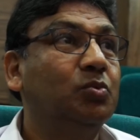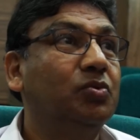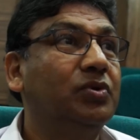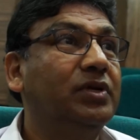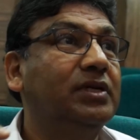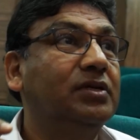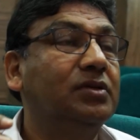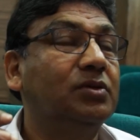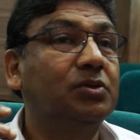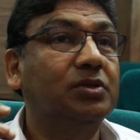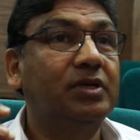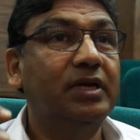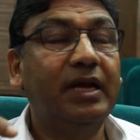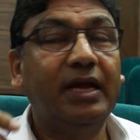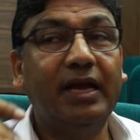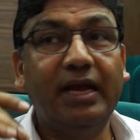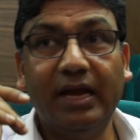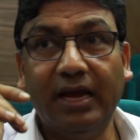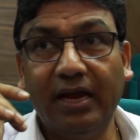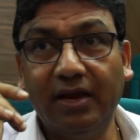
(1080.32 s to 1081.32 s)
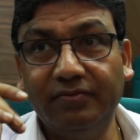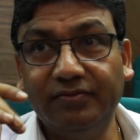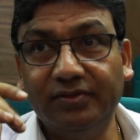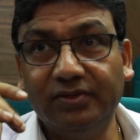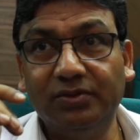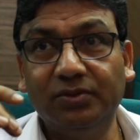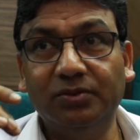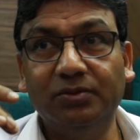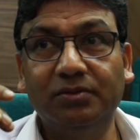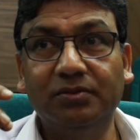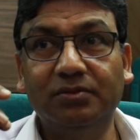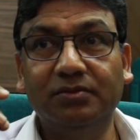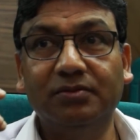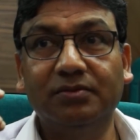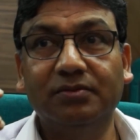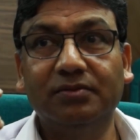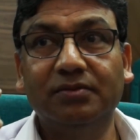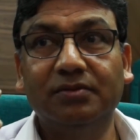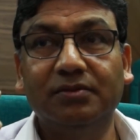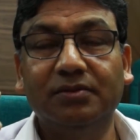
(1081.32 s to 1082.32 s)
We don't have to,
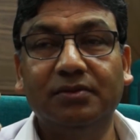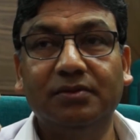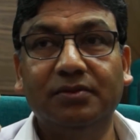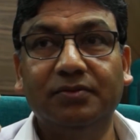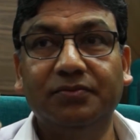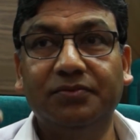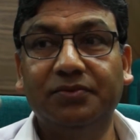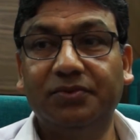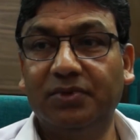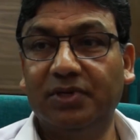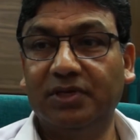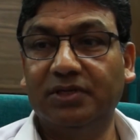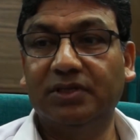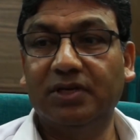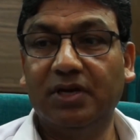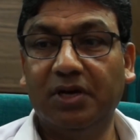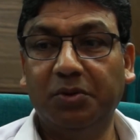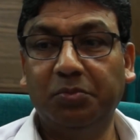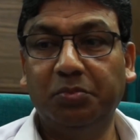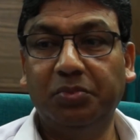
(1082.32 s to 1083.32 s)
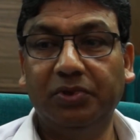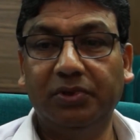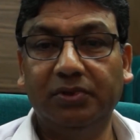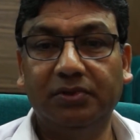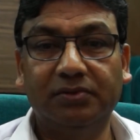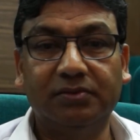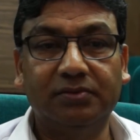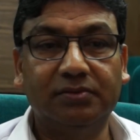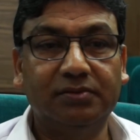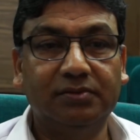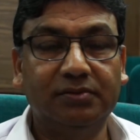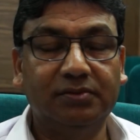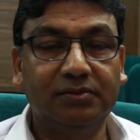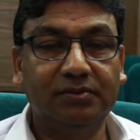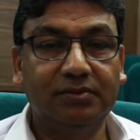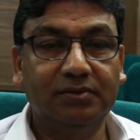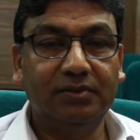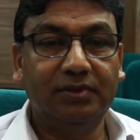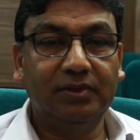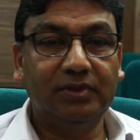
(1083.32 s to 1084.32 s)
for example,
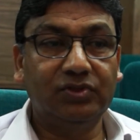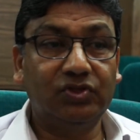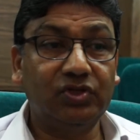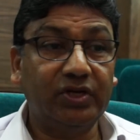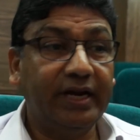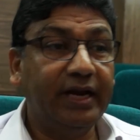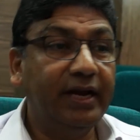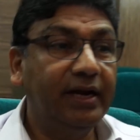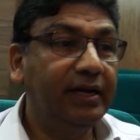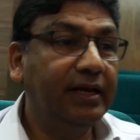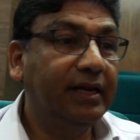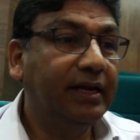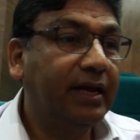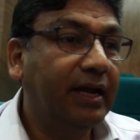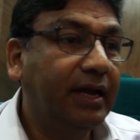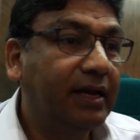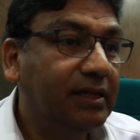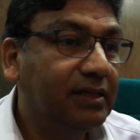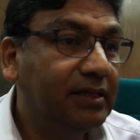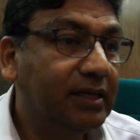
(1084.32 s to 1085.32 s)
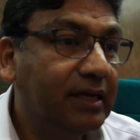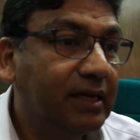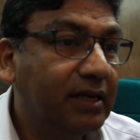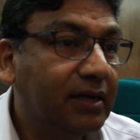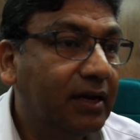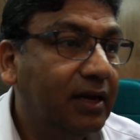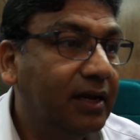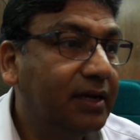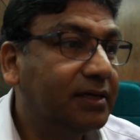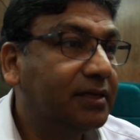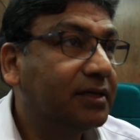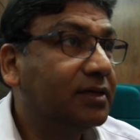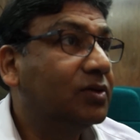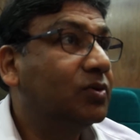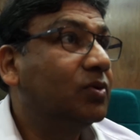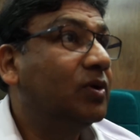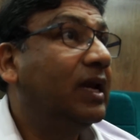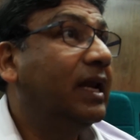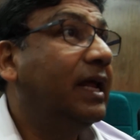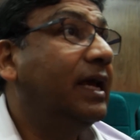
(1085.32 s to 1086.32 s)
trade in anything related
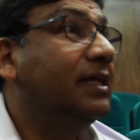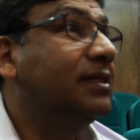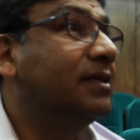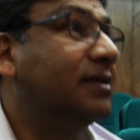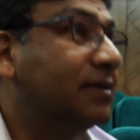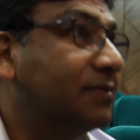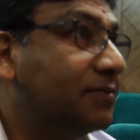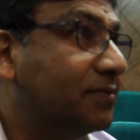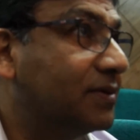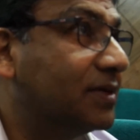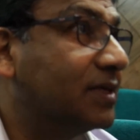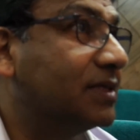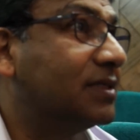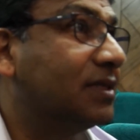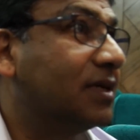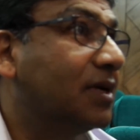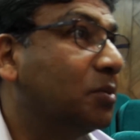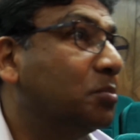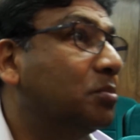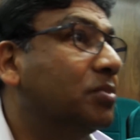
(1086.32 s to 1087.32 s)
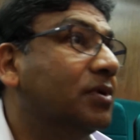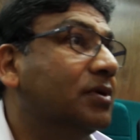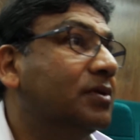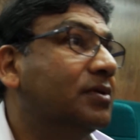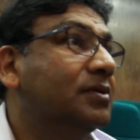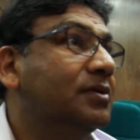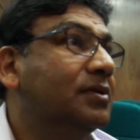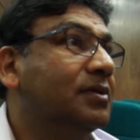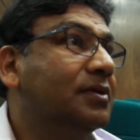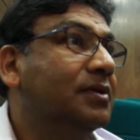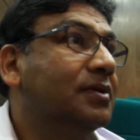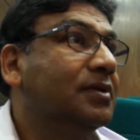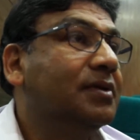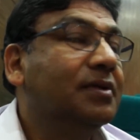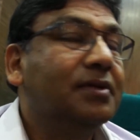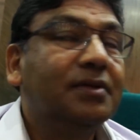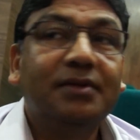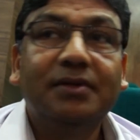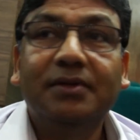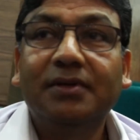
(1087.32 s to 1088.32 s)
to leather, for example.
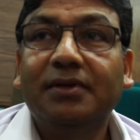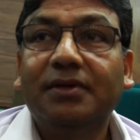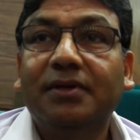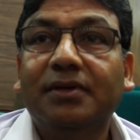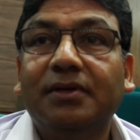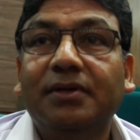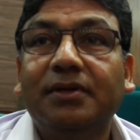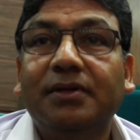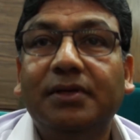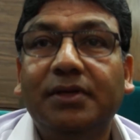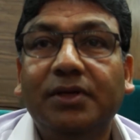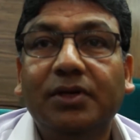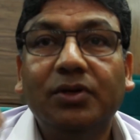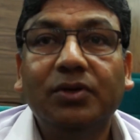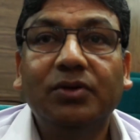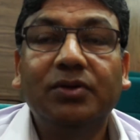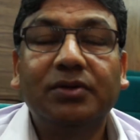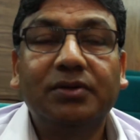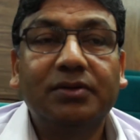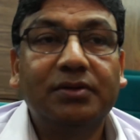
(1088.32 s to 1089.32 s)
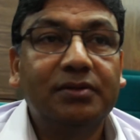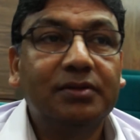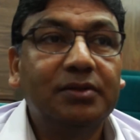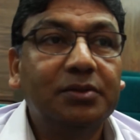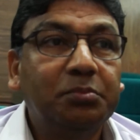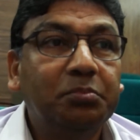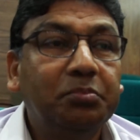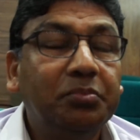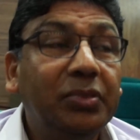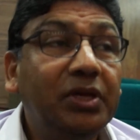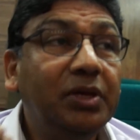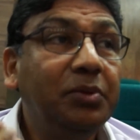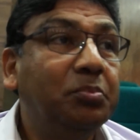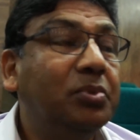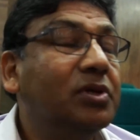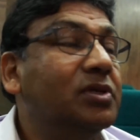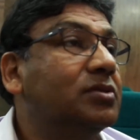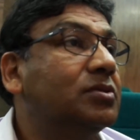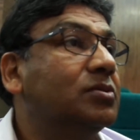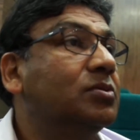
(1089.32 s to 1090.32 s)
Your
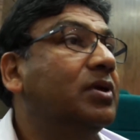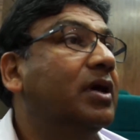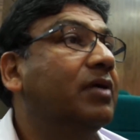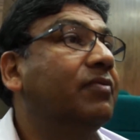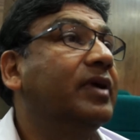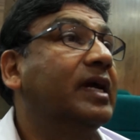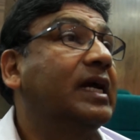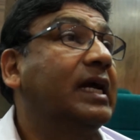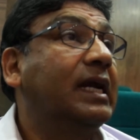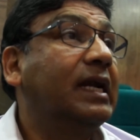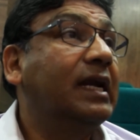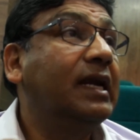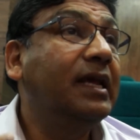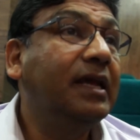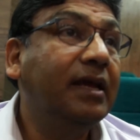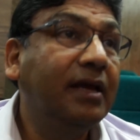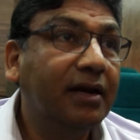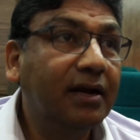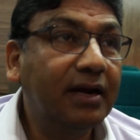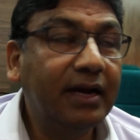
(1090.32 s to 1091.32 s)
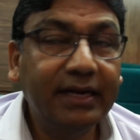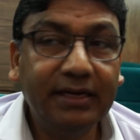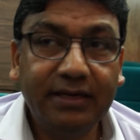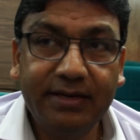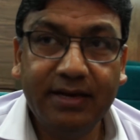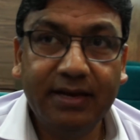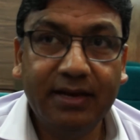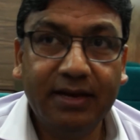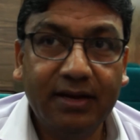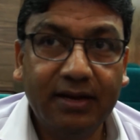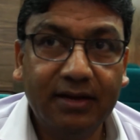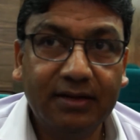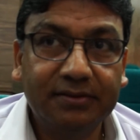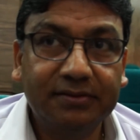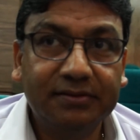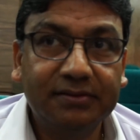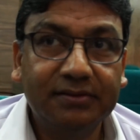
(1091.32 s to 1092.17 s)
people should have a clear idea